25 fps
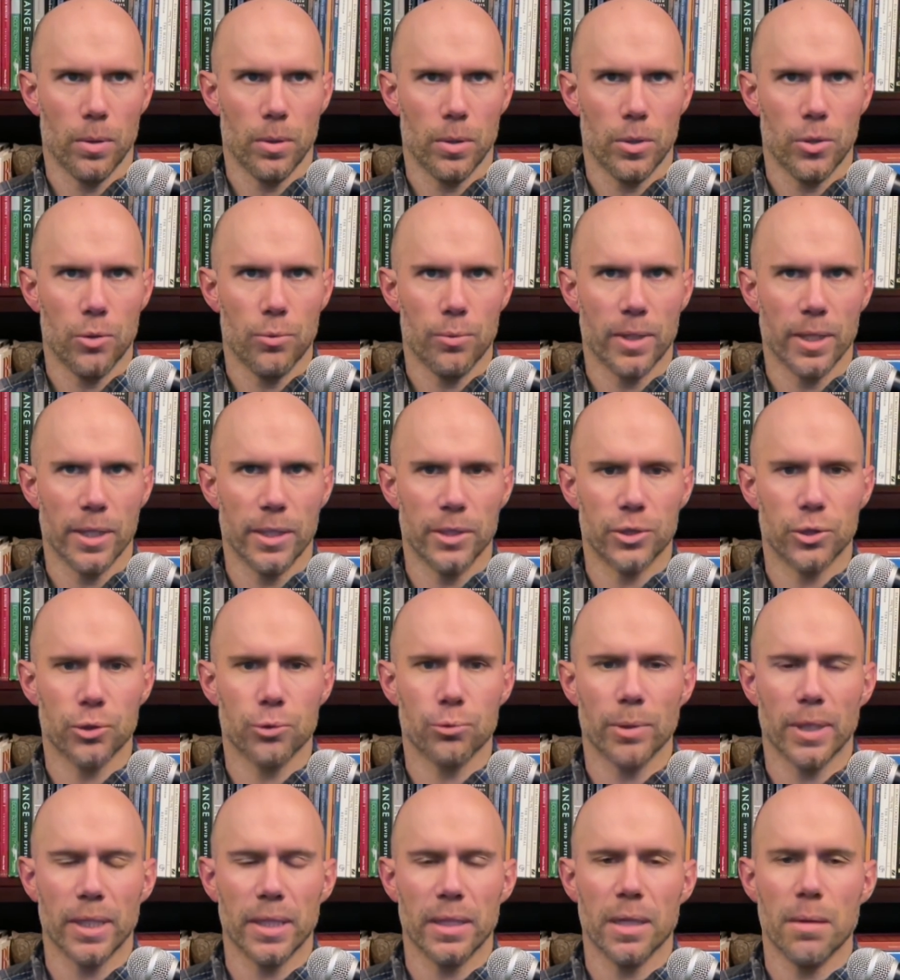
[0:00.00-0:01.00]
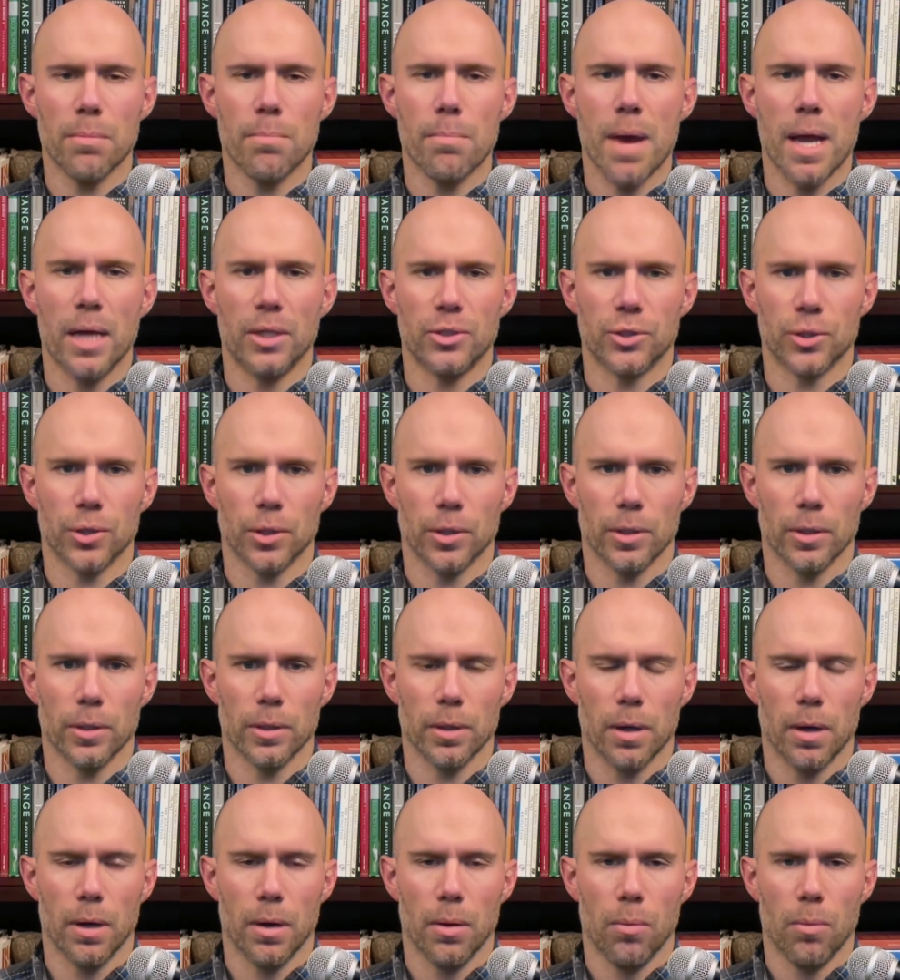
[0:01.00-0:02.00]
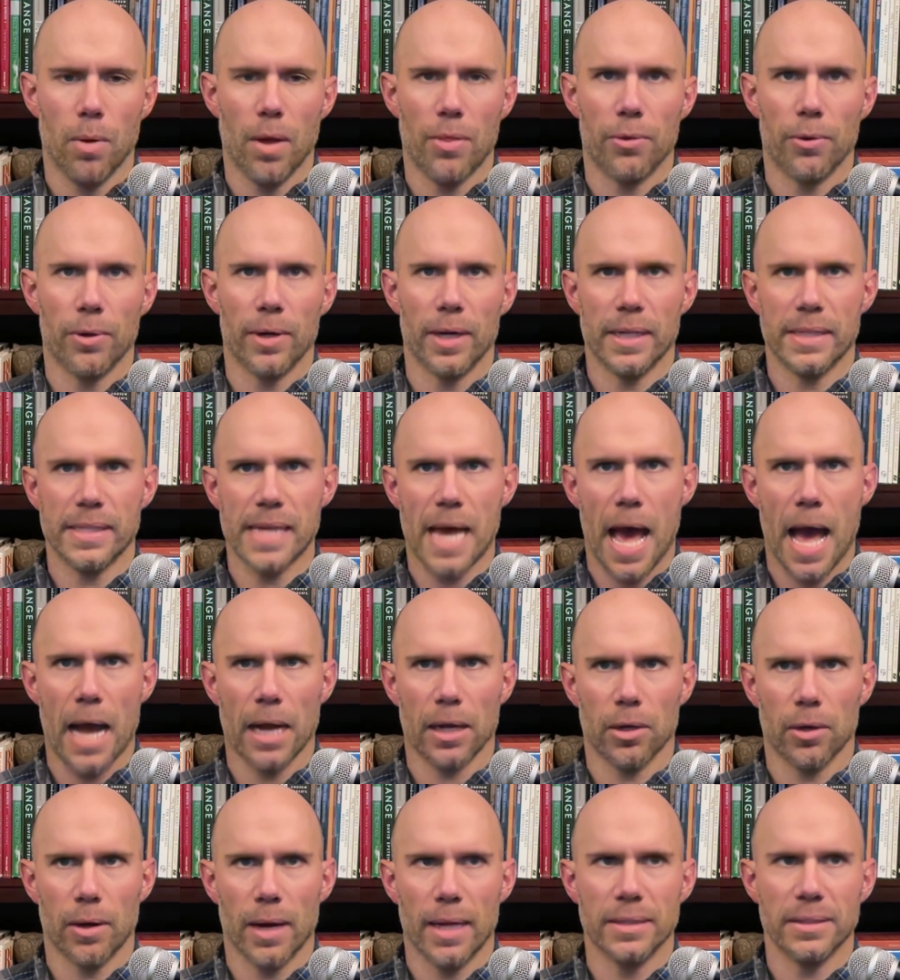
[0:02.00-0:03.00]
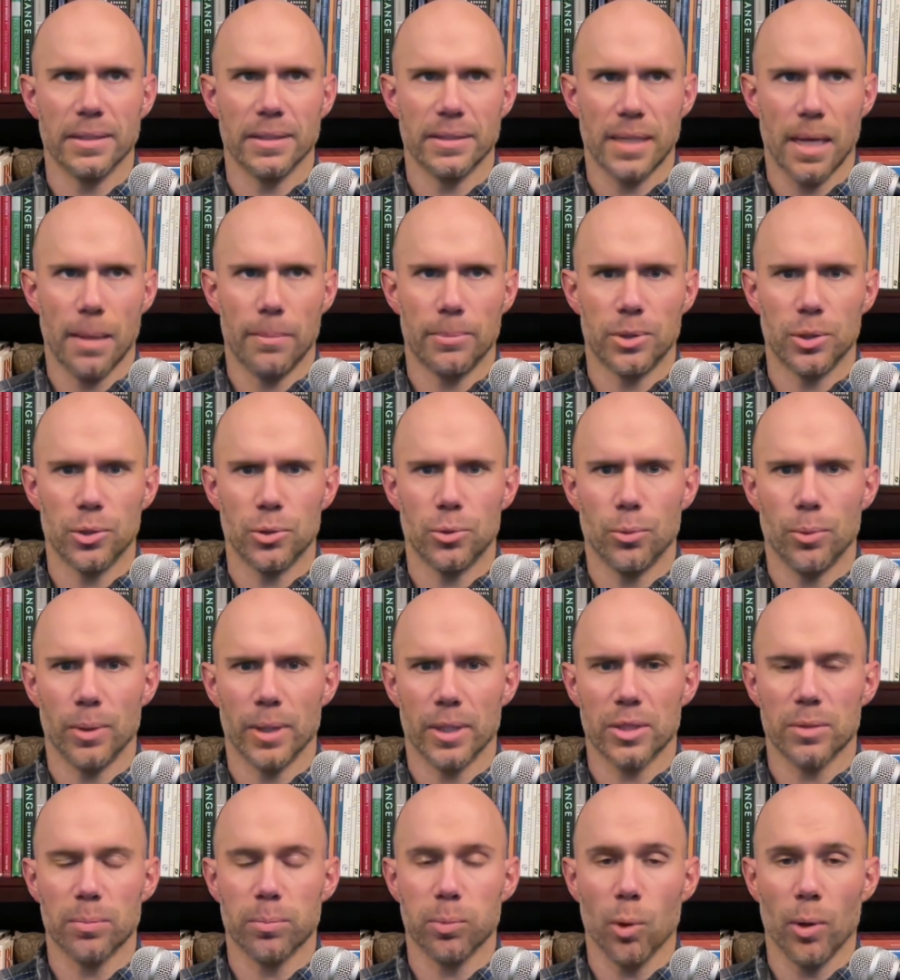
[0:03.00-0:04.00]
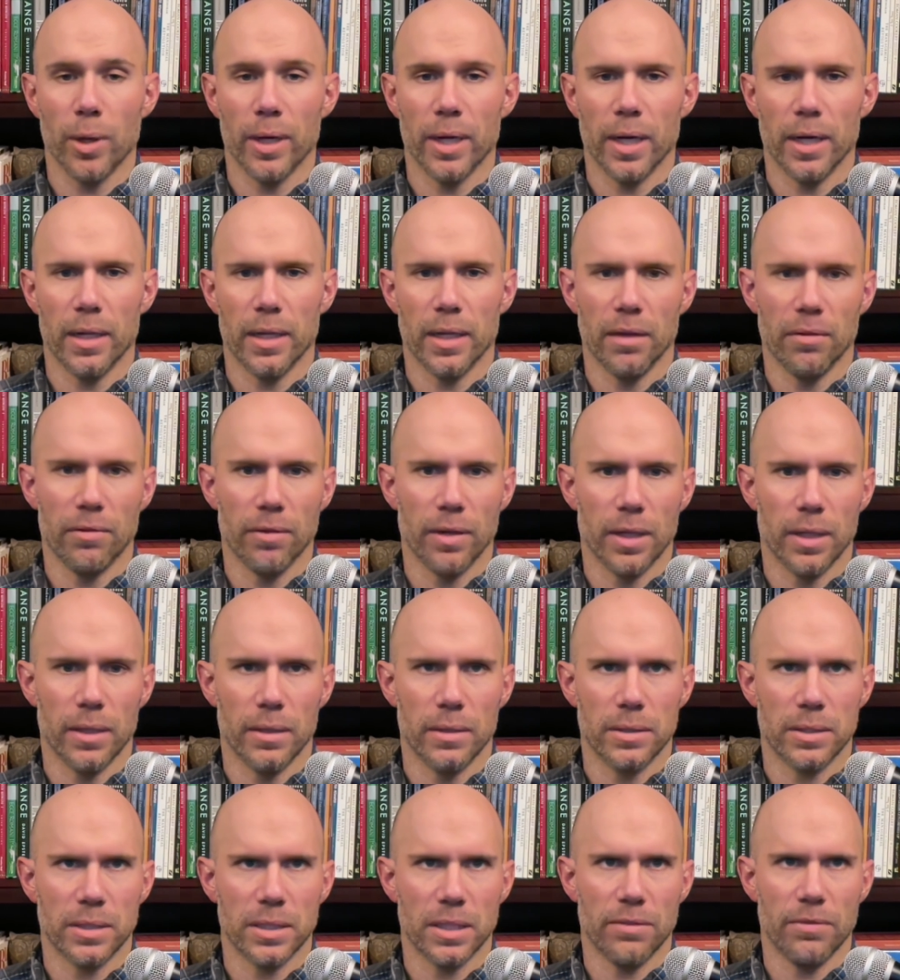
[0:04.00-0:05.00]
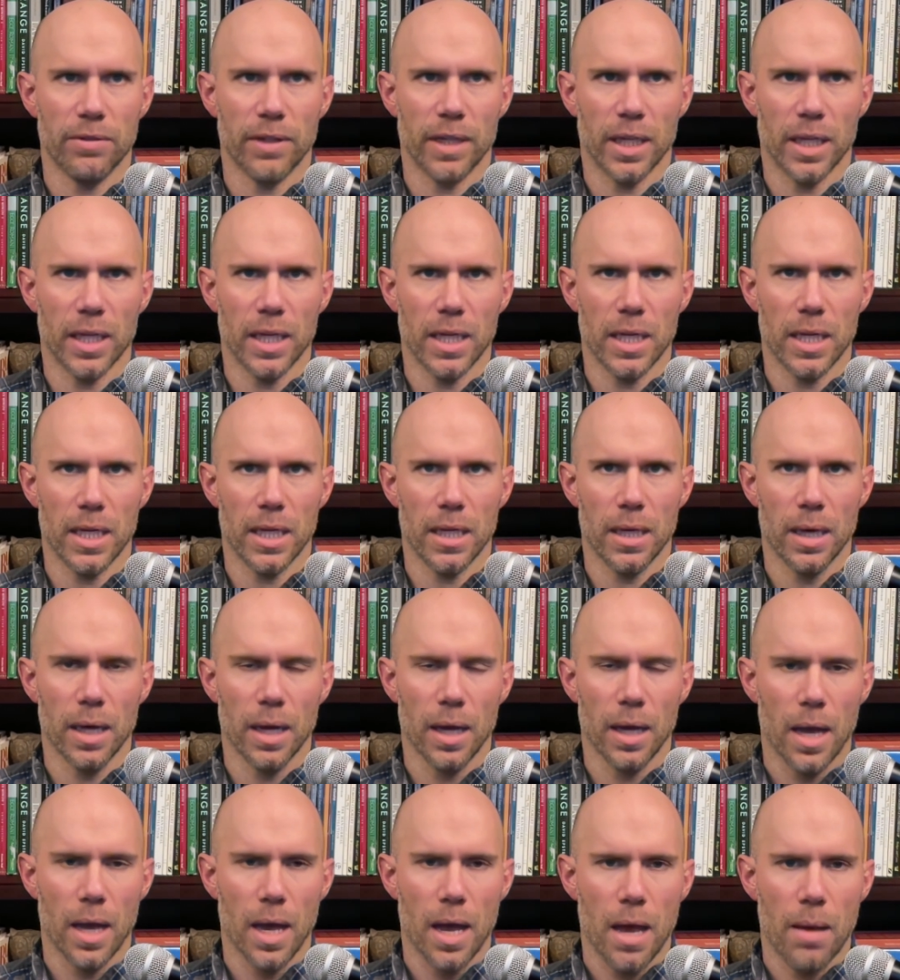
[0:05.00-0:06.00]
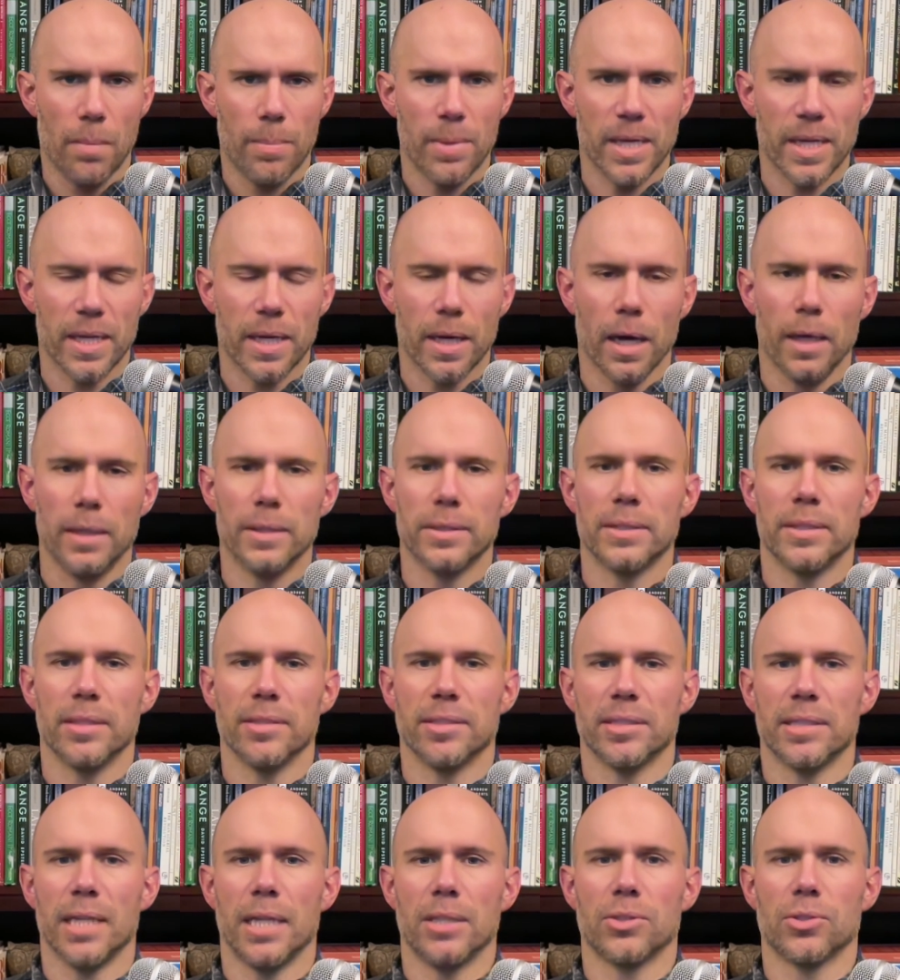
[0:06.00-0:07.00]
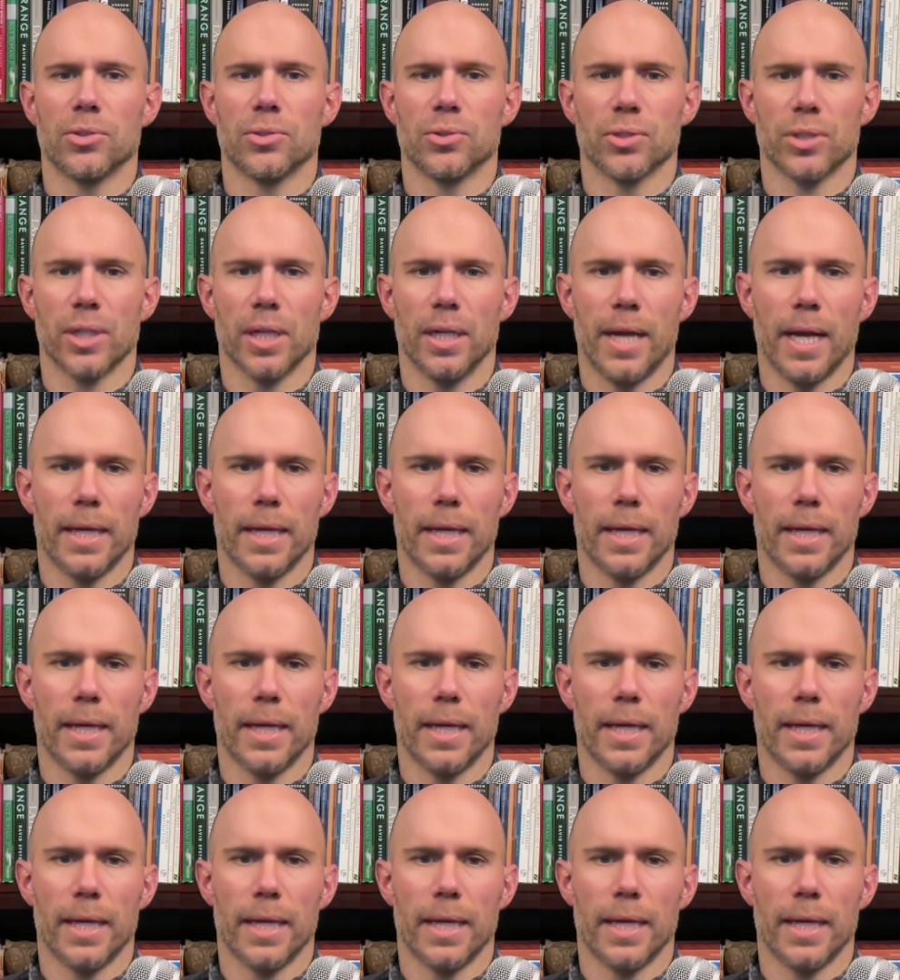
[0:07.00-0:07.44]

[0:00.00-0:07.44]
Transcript: you can discretely measure whether an attacker has attempted to exploit a given CVE because the sensors